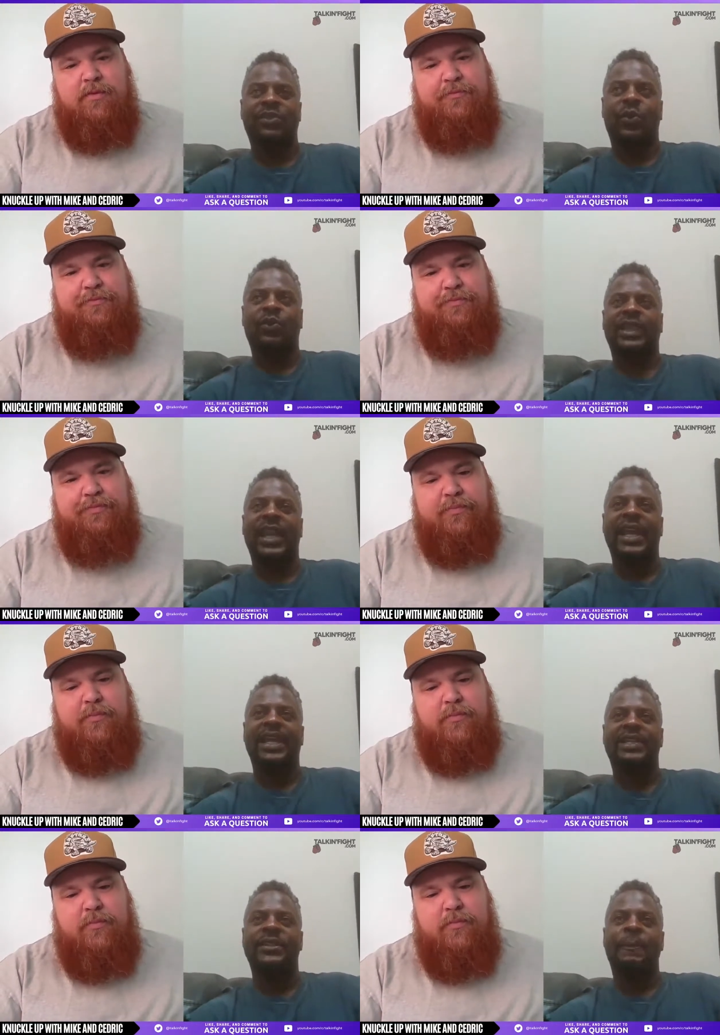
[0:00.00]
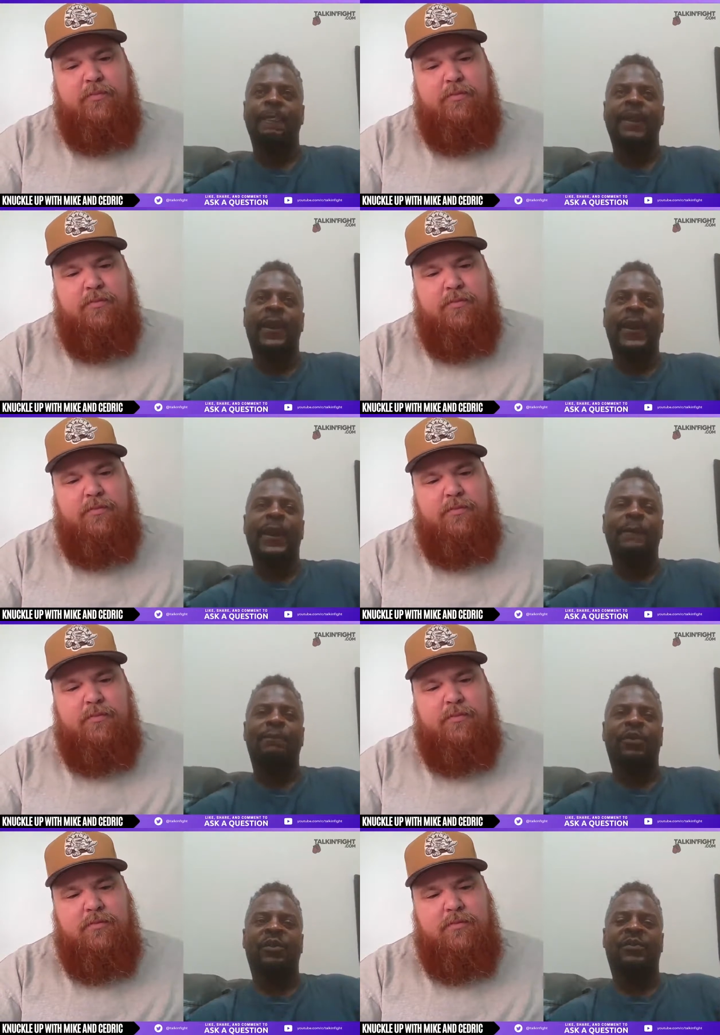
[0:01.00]
Speaker 1: he's old in age. Um,
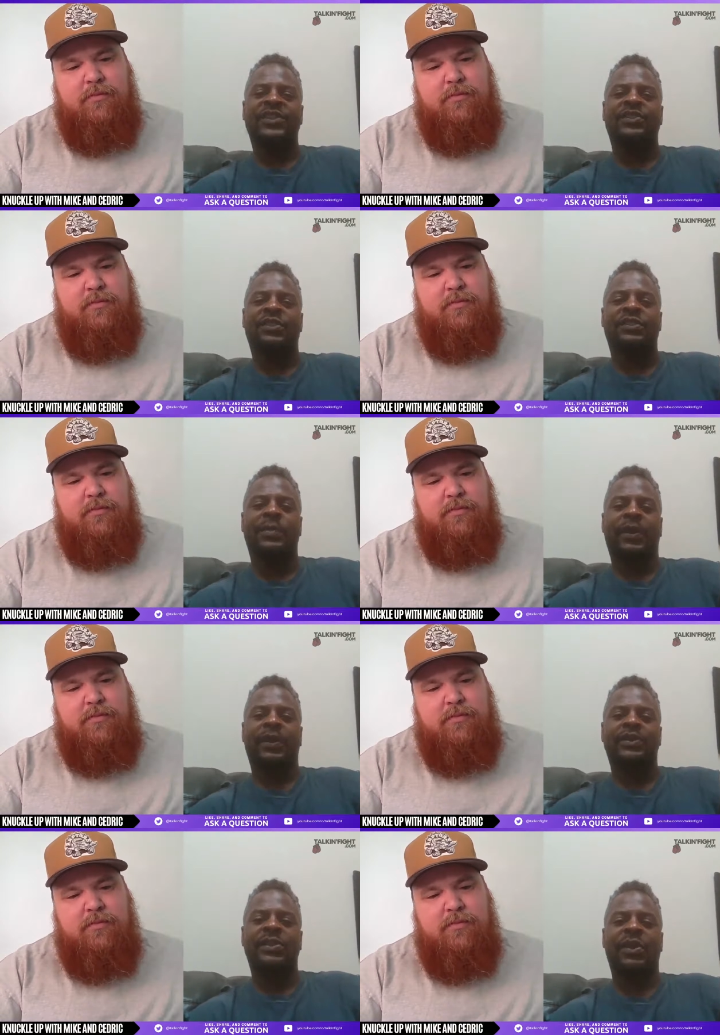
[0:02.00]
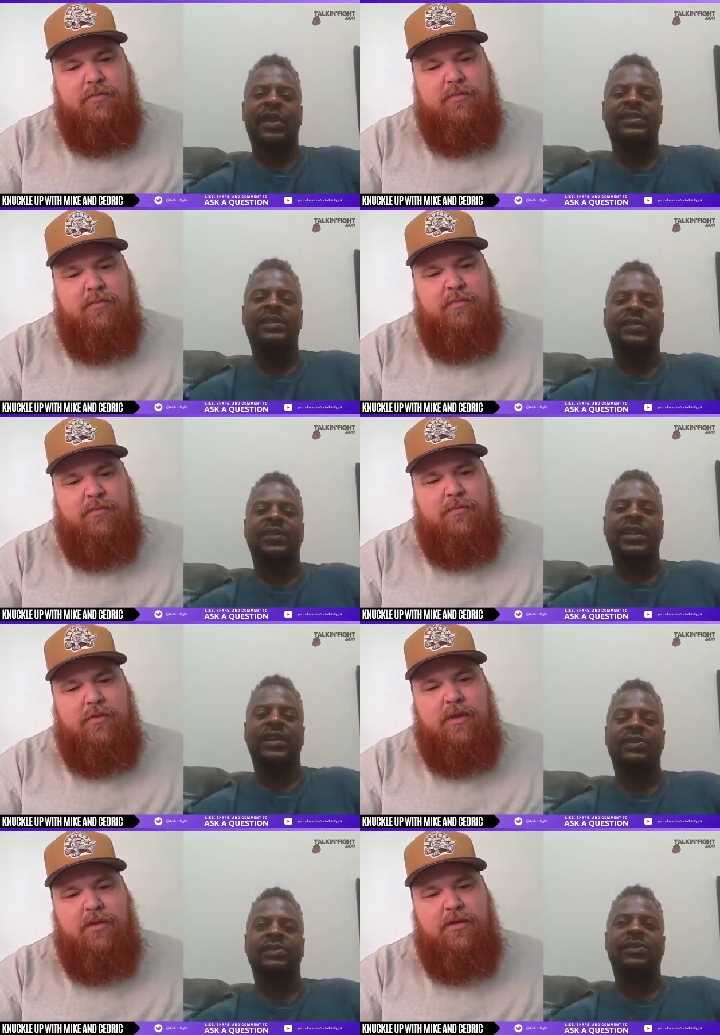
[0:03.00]
professional experience, he only has seven
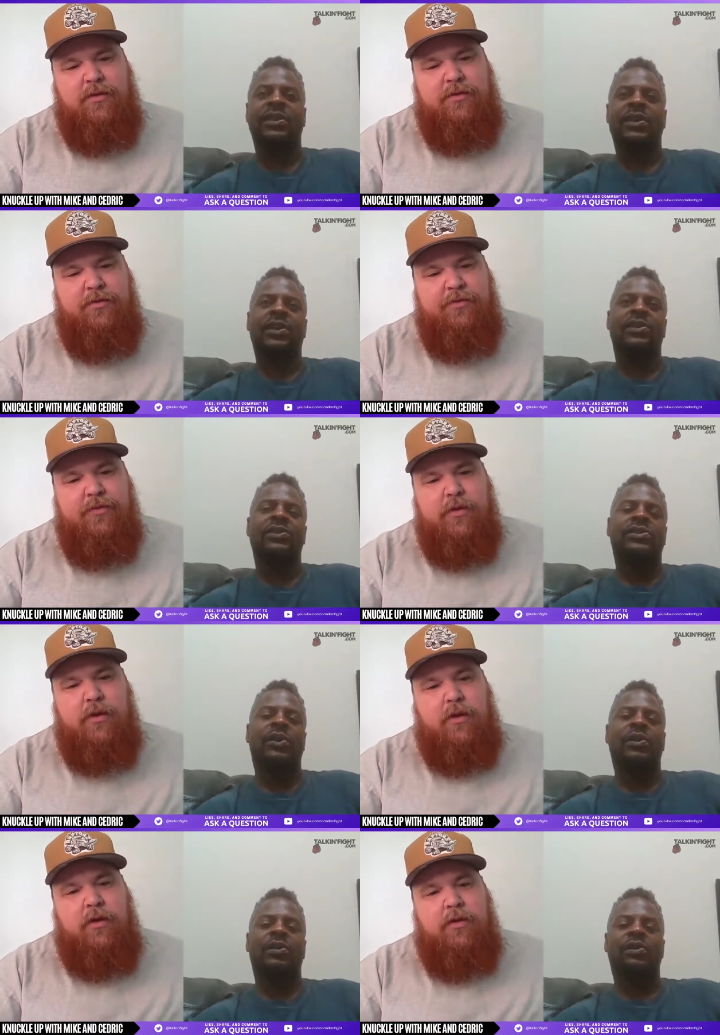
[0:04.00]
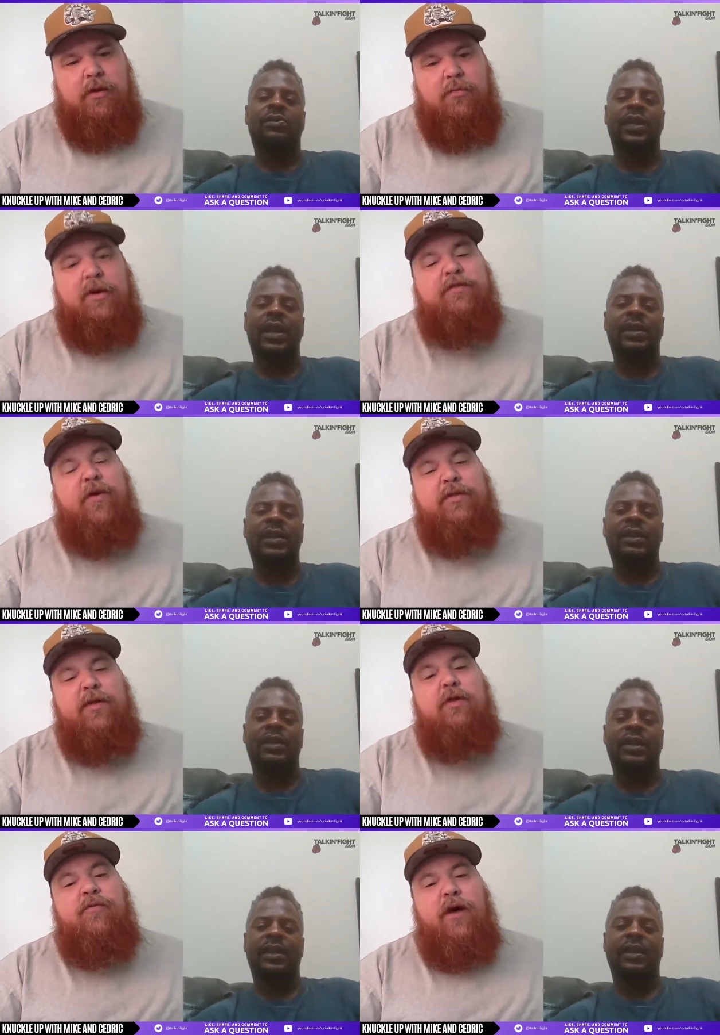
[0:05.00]
years. So yeah, but he, he fought
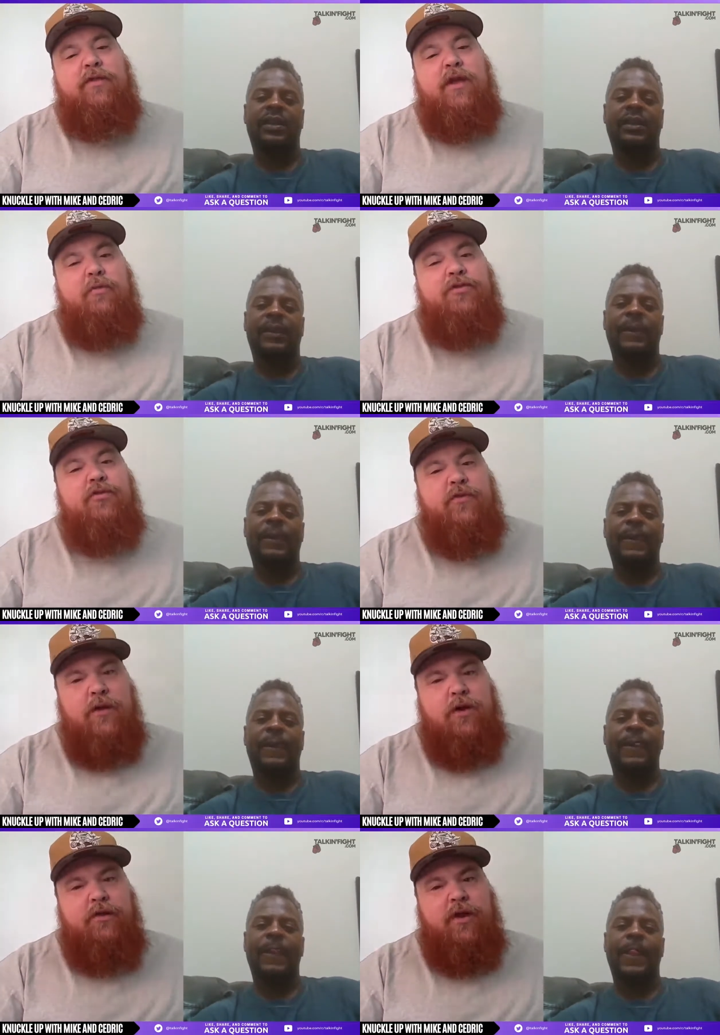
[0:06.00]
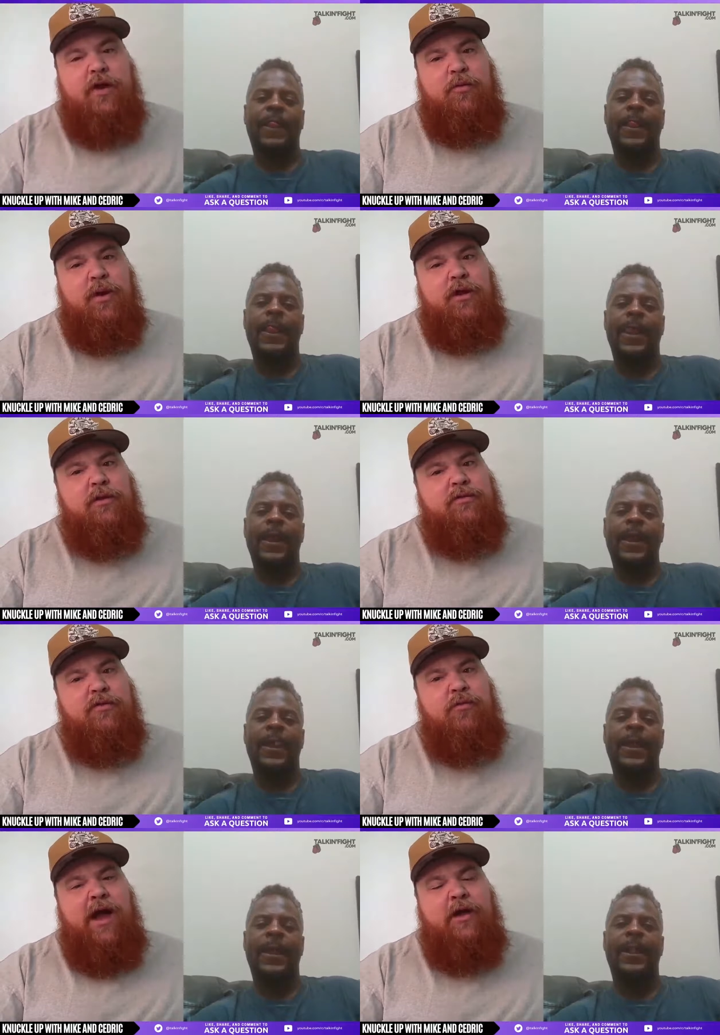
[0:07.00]
the,
Speaker 2: he fought in the amateurs a long time, right? Like
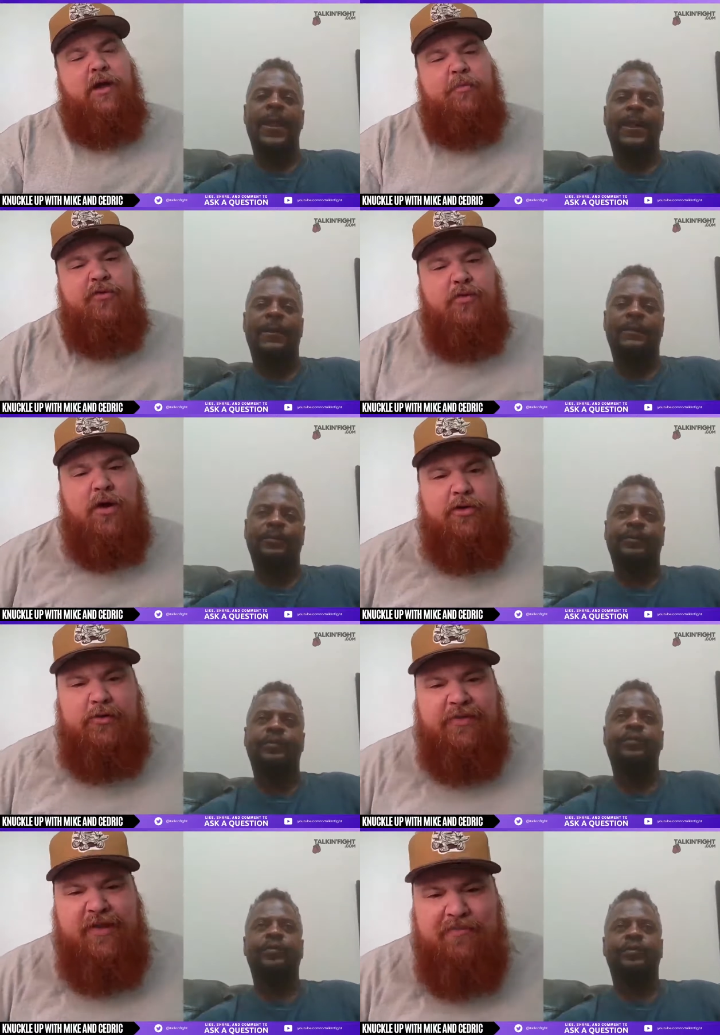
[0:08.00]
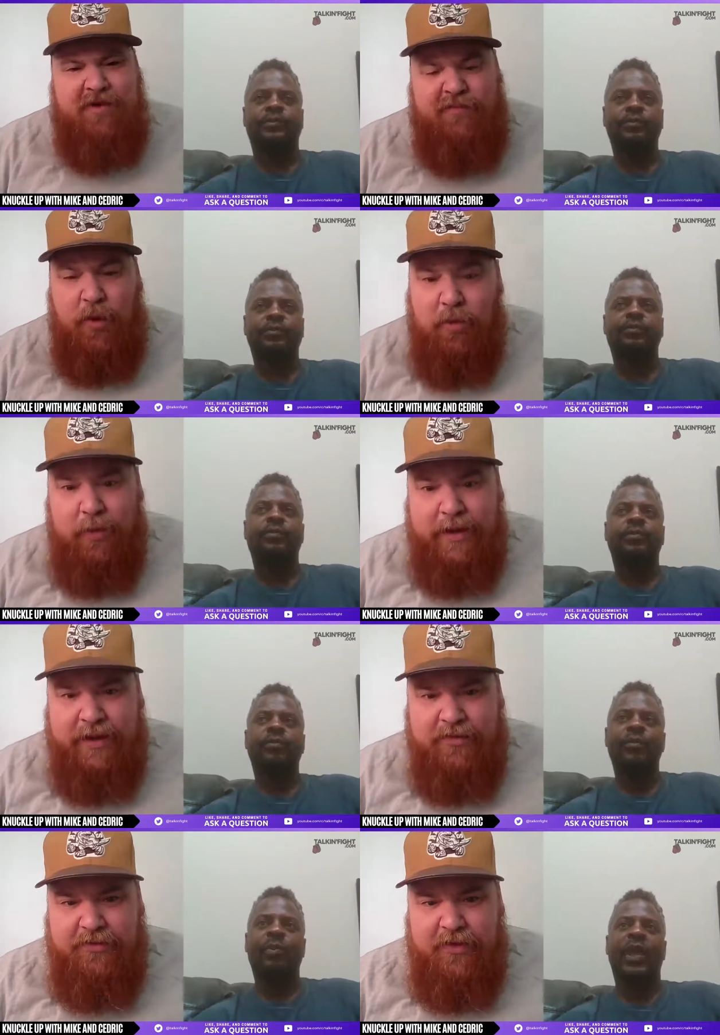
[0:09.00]
to rack up 274
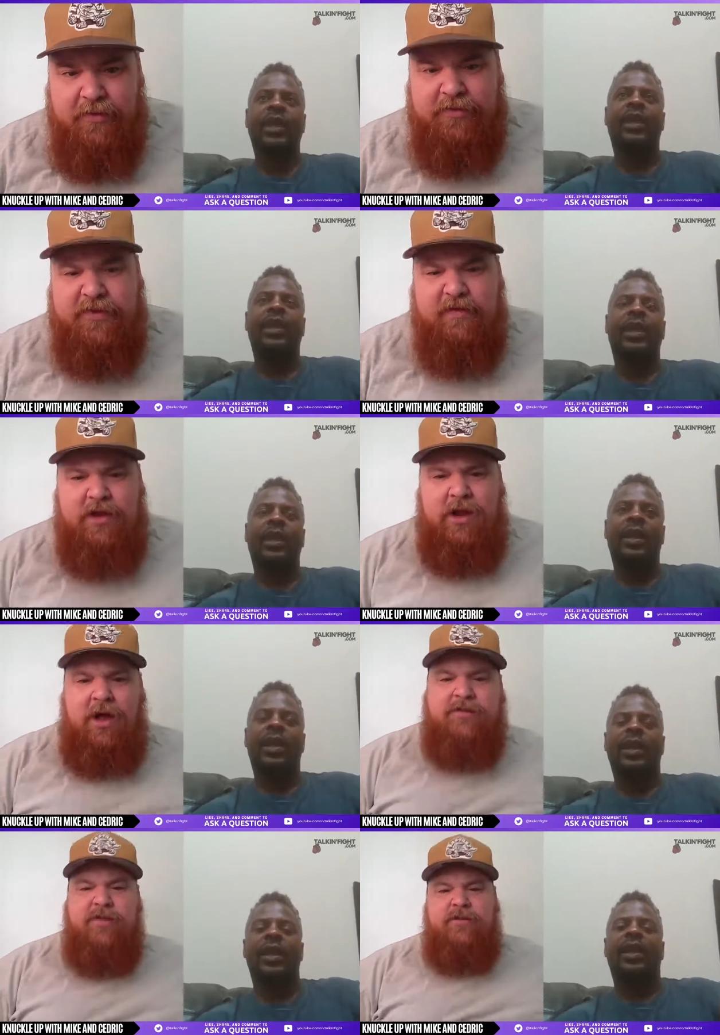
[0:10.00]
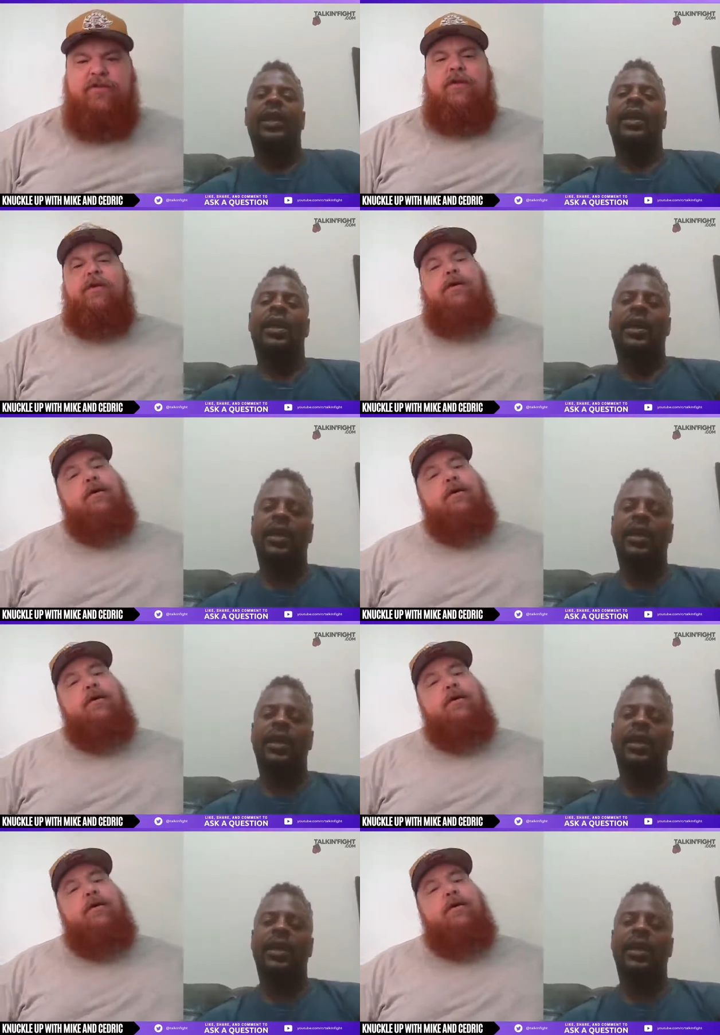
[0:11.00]
wins and seven losses.